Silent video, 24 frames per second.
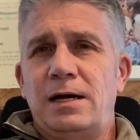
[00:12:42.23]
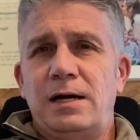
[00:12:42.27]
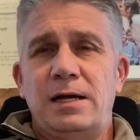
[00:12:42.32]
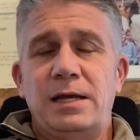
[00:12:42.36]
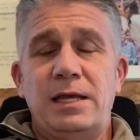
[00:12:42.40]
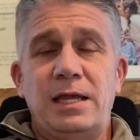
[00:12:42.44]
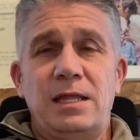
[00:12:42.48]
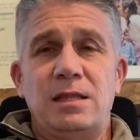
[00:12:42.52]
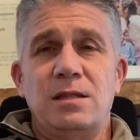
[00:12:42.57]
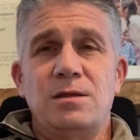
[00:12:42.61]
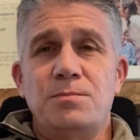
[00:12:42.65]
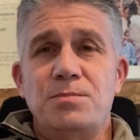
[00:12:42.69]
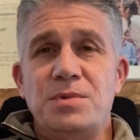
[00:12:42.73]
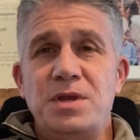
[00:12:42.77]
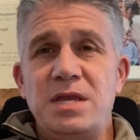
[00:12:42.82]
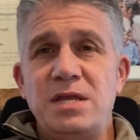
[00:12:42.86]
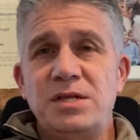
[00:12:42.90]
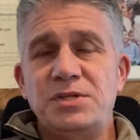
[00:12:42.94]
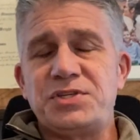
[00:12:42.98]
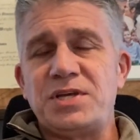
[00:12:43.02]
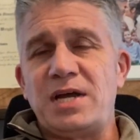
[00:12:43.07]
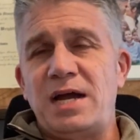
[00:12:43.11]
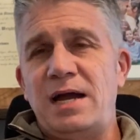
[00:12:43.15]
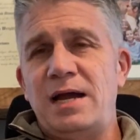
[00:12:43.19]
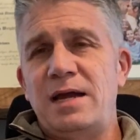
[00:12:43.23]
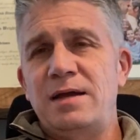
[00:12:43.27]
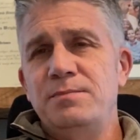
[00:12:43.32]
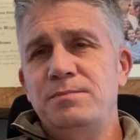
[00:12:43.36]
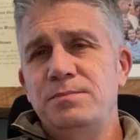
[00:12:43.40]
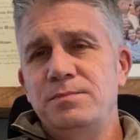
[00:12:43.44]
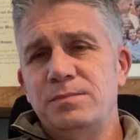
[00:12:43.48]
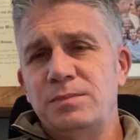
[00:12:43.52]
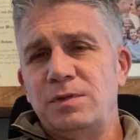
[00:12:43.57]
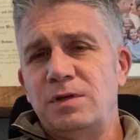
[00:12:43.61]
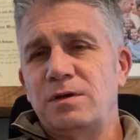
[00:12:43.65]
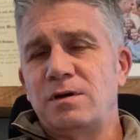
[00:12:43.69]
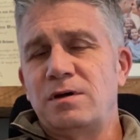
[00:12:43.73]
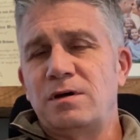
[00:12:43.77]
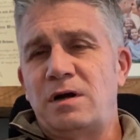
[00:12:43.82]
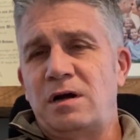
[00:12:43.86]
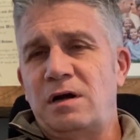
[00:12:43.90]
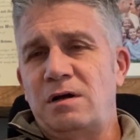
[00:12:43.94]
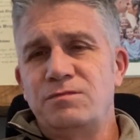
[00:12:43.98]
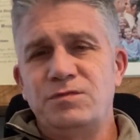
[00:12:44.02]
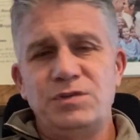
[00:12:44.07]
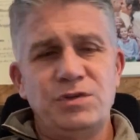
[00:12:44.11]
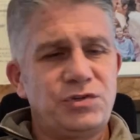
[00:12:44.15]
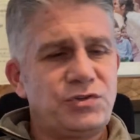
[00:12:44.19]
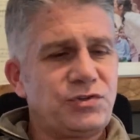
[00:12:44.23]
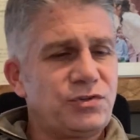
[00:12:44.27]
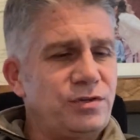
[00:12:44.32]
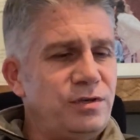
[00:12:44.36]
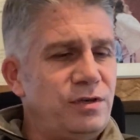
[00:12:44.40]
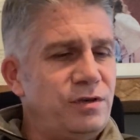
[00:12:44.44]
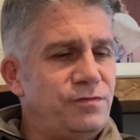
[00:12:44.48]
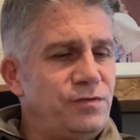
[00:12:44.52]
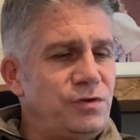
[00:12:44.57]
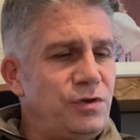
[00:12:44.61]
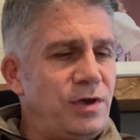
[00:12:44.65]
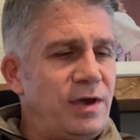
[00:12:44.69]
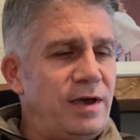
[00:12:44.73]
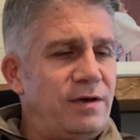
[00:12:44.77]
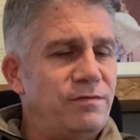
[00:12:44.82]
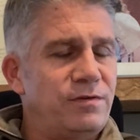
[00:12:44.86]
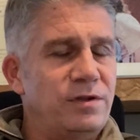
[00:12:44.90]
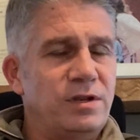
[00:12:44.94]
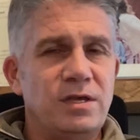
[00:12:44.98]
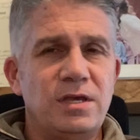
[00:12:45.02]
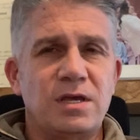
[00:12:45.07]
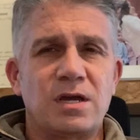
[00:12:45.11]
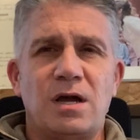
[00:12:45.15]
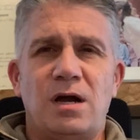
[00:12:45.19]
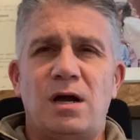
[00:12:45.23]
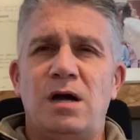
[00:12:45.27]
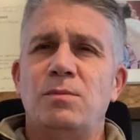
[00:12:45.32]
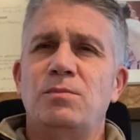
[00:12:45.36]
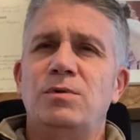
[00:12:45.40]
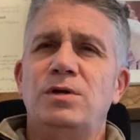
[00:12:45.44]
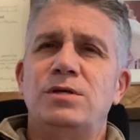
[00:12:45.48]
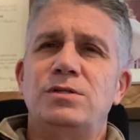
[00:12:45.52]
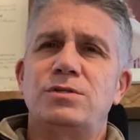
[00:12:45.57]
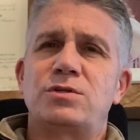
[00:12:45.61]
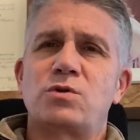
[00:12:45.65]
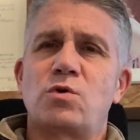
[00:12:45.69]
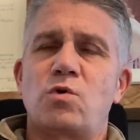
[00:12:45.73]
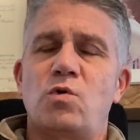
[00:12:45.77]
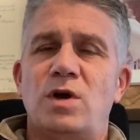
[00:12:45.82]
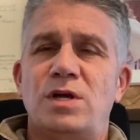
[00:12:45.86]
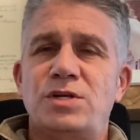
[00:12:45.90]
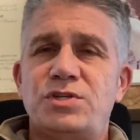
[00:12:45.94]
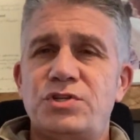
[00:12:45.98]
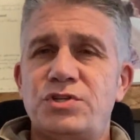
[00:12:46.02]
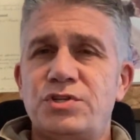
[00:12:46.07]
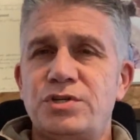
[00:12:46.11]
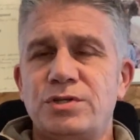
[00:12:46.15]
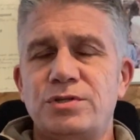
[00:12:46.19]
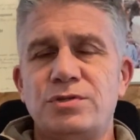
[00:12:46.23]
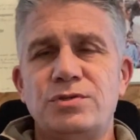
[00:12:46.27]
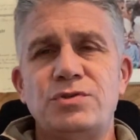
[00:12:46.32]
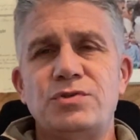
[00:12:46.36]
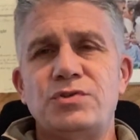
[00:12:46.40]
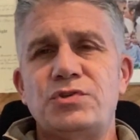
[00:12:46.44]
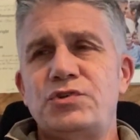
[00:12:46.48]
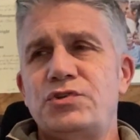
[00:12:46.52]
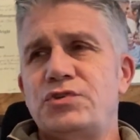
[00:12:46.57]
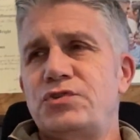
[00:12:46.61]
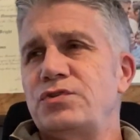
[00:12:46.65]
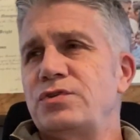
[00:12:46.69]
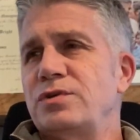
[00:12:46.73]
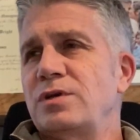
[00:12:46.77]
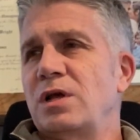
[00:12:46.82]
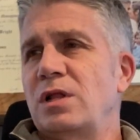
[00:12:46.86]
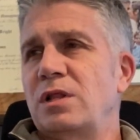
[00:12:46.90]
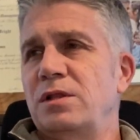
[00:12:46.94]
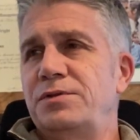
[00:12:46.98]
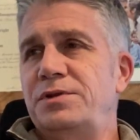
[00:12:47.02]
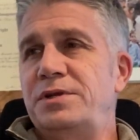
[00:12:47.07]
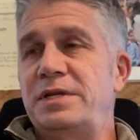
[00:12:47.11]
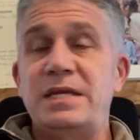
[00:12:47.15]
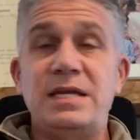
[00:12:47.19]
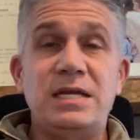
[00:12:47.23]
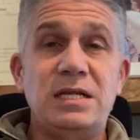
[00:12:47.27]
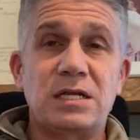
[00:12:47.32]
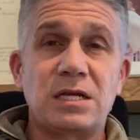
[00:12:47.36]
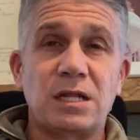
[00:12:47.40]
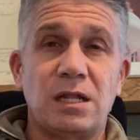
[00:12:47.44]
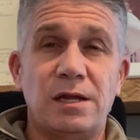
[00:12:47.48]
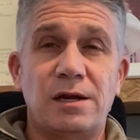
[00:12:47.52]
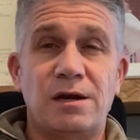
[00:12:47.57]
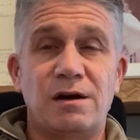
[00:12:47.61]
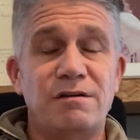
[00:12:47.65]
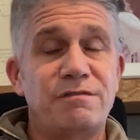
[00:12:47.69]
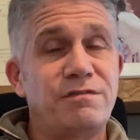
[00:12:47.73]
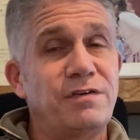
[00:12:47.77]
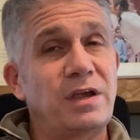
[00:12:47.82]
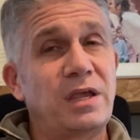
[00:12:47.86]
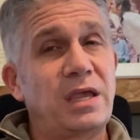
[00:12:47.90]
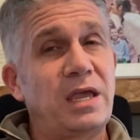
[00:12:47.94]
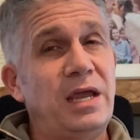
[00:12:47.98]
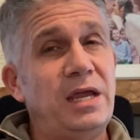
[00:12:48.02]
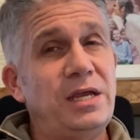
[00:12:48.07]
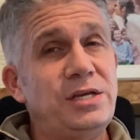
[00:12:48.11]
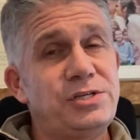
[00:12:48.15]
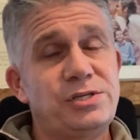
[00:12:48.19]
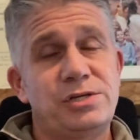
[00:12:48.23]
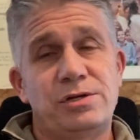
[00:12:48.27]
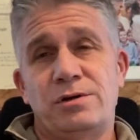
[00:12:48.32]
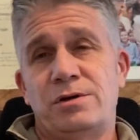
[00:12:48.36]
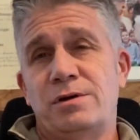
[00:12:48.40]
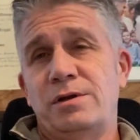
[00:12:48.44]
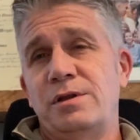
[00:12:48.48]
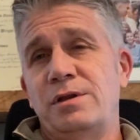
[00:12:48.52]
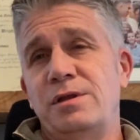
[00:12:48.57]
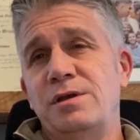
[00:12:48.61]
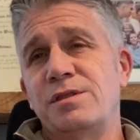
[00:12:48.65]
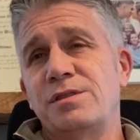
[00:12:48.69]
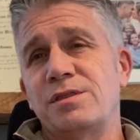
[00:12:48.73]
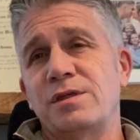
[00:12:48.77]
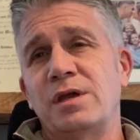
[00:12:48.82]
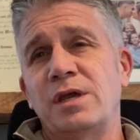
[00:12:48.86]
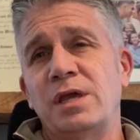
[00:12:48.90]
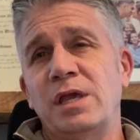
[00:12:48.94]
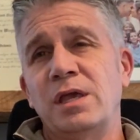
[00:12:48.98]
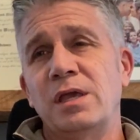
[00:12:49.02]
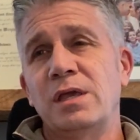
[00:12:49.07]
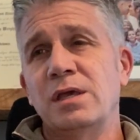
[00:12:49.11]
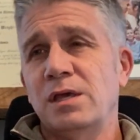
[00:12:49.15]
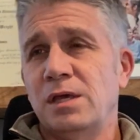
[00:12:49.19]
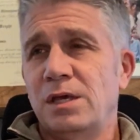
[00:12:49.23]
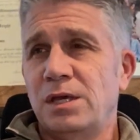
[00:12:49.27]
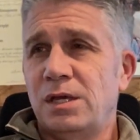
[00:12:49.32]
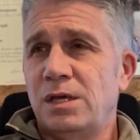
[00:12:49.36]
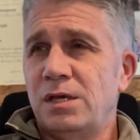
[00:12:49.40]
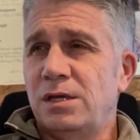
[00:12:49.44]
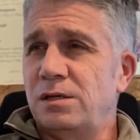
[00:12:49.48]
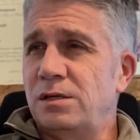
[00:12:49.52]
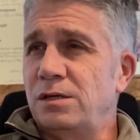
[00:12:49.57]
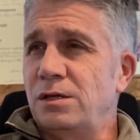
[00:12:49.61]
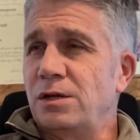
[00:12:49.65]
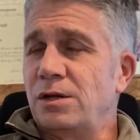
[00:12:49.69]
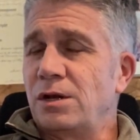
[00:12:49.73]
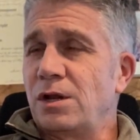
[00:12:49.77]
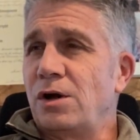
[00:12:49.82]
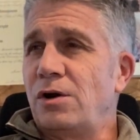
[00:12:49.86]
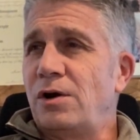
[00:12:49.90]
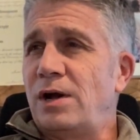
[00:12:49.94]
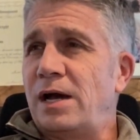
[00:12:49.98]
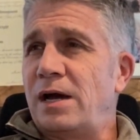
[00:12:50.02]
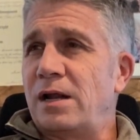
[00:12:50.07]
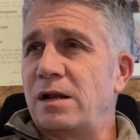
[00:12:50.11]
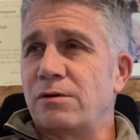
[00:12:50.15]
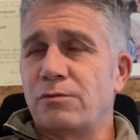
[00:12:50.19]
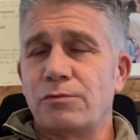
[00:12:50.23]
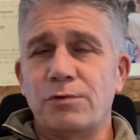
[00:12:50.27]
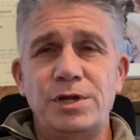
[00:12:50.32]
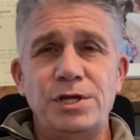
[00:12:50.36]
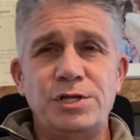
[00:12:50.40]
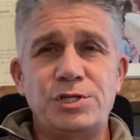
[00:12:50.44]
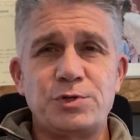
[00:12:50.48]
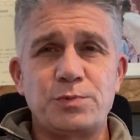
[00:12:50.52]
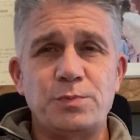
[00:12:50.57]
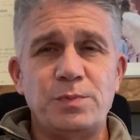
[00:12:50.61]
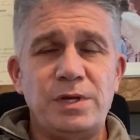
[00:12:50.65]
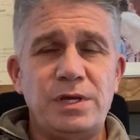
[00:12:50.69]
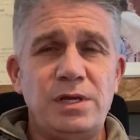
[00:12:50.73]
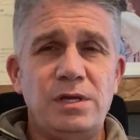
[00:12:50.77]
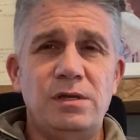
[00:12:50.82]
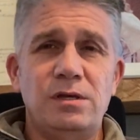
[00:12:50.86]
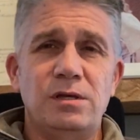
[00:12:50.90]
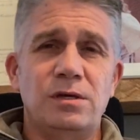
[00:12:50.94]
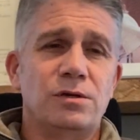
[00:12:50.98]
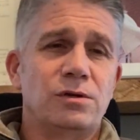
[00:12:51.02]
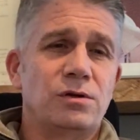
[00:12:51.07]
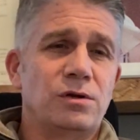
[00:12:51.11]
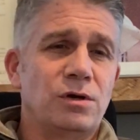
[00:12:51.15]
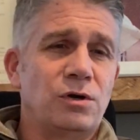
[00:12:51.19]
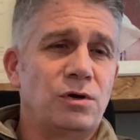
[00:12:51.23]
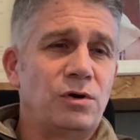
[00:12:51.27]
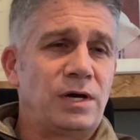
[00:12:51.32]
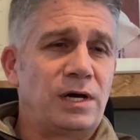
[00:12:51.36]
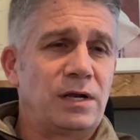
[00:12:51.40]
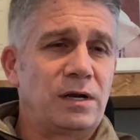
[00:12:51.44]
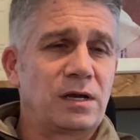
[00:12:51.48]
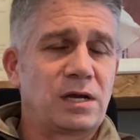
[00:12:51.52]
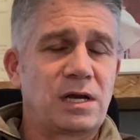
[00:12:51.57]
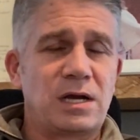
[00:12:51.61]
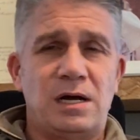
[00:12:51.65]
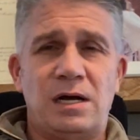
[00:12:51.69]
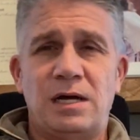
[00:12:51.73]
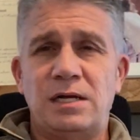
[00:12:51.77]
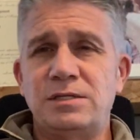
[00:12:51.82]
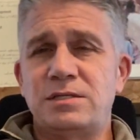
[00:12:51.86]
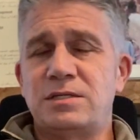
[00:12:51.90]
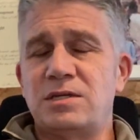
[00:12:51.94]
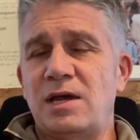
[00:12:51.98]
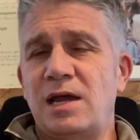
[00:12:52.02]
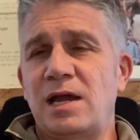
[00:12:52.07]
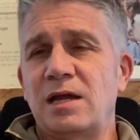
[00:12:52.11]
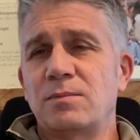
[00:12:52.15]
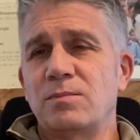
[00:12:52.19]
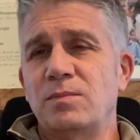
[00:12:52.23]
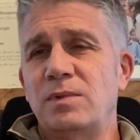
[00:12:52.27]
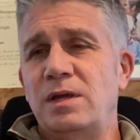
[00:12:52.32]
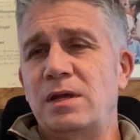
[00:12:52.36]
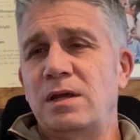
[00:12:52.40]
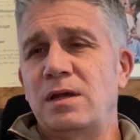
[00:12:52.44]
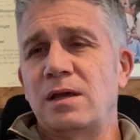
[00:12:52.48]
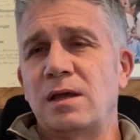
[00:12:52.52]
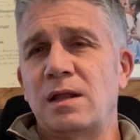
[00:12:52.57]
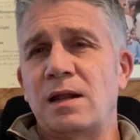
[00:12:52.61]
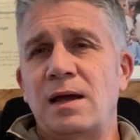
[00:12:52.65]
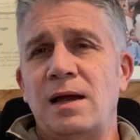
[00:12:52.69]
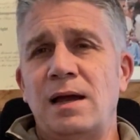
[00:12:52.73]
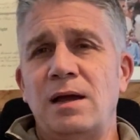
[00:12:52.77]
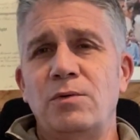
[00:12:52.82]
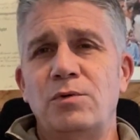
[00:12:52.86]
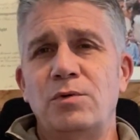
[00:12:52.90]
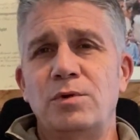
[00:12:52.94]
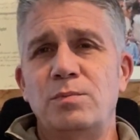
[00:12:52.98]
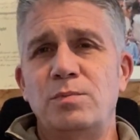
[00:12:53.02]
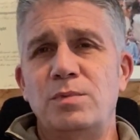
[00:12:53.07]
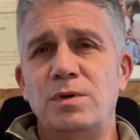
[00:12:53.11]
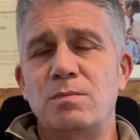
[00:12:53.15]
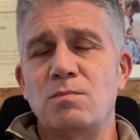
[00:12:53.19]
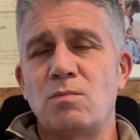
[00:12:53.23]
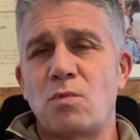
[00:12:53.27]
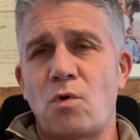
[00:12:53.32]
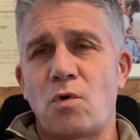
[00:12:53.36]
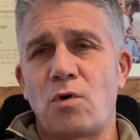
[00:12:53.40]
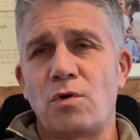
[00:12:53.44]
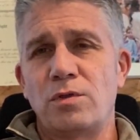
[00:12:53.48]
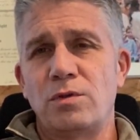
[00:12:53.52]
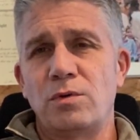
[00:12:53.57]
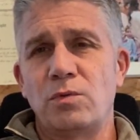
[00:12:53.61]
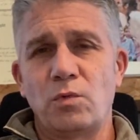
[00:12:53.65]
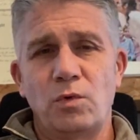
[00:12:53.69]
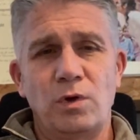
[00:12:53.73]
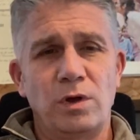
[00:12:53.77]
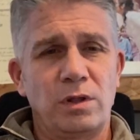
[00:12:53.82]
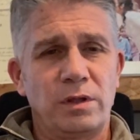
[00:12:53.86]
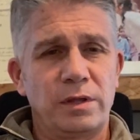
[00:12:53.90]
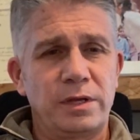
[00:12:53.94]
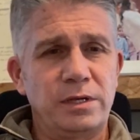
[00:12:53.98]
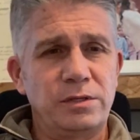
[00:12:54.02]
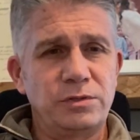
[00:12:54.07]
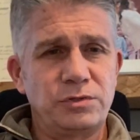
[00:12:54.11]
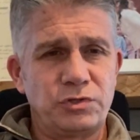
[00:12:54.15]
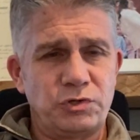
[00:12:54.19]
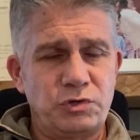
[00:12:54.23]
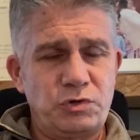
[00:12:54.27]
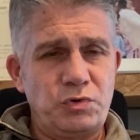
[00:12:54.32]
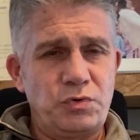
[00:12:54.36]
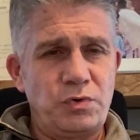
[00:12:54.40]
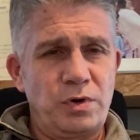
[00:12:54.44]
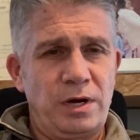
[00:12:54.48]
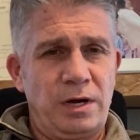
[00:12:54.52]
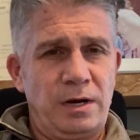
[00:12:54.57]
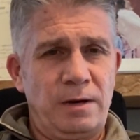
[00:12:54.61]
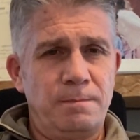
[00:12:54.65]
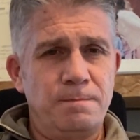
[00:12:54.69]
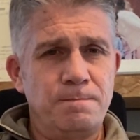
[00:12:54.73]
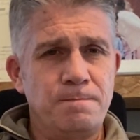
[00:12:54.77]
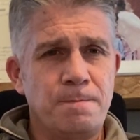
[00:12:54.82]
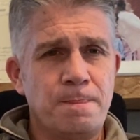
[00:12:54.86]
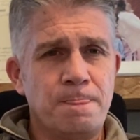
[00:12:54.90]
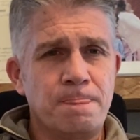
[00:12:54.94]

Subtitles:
In the meantime, obviously, if you have any comments, questions, need clarification on anything, you know how to reach me, you know how to contact me, and I would be more than willing to